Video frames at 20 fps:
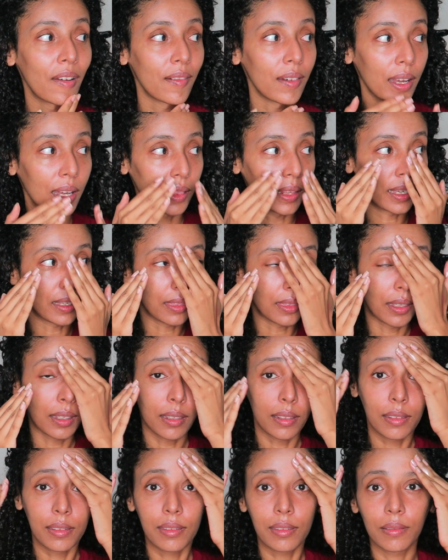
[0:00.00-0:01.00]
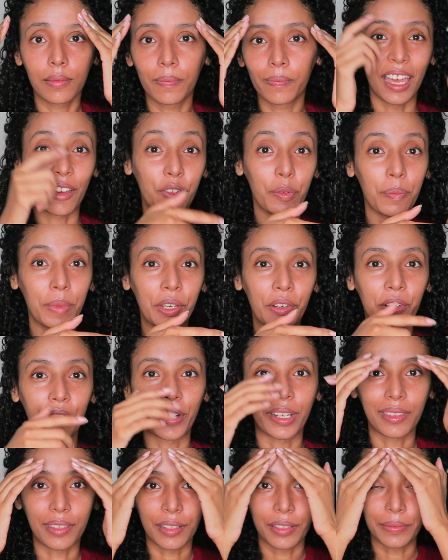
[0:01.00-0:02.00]
I like things, I have a mirror
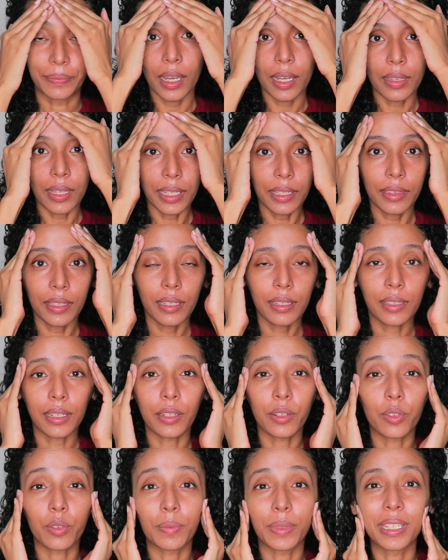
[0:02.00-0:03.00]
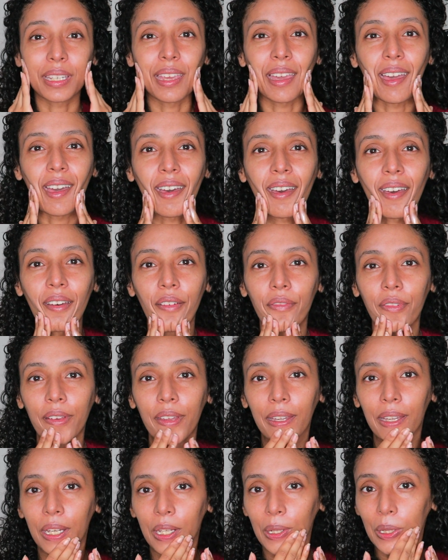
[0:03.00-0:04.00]
right there. I like things that normally have
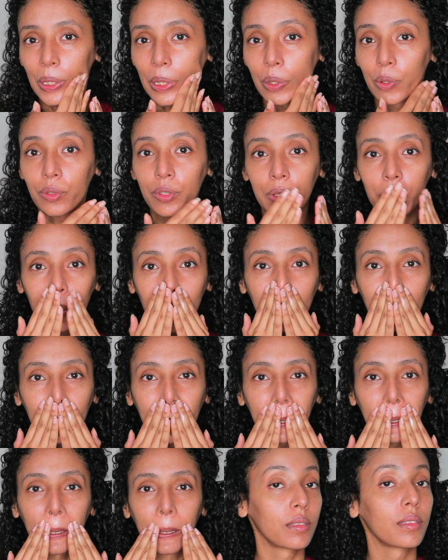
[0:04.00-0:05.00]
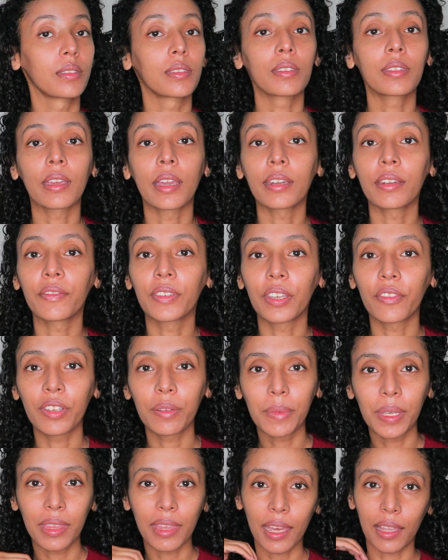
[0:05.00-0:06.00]
a glow to it. It's kind of giving
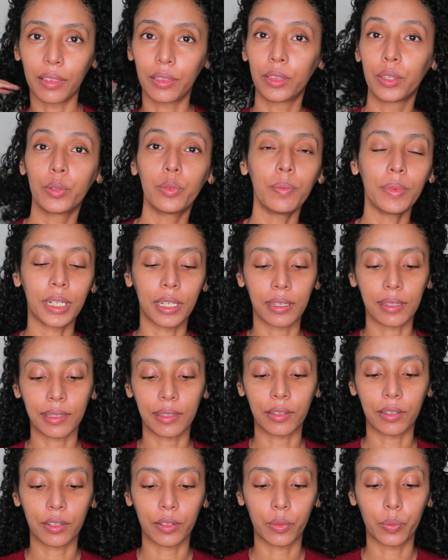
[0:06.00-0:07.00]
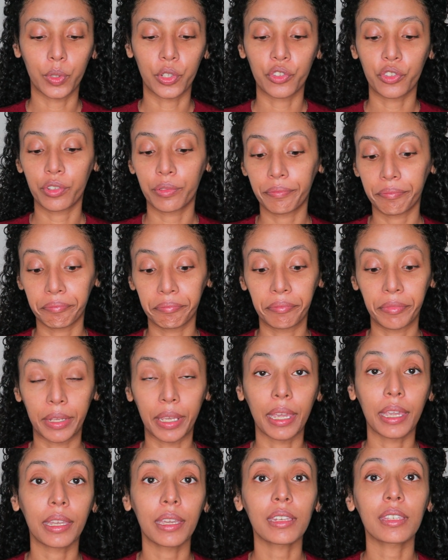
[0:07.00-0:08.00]
me that luminous look, which
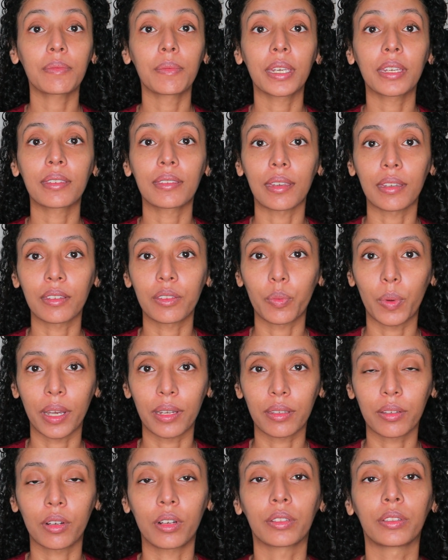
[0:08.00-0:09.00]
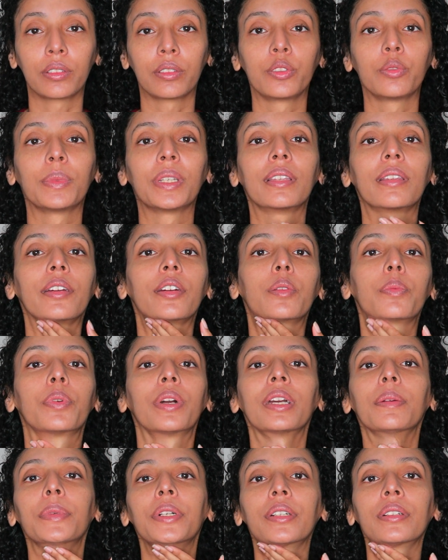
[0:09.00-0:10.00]
I guess makes sense why it's called the Lumi Layer
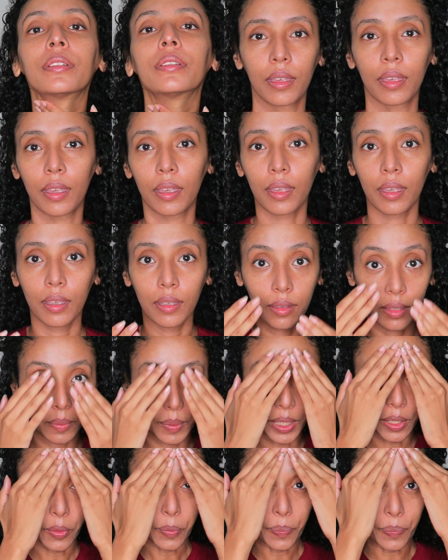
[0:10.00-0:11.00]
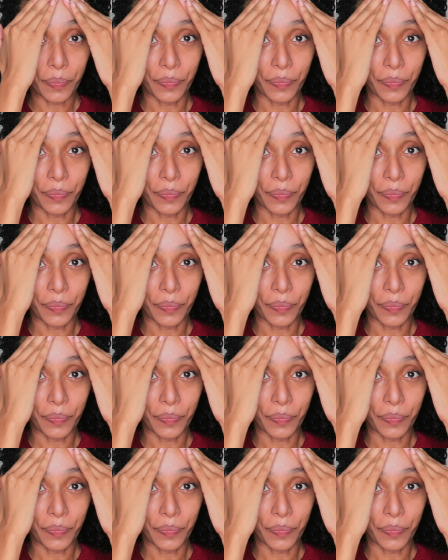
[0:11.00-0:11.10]
Primer. And there we go.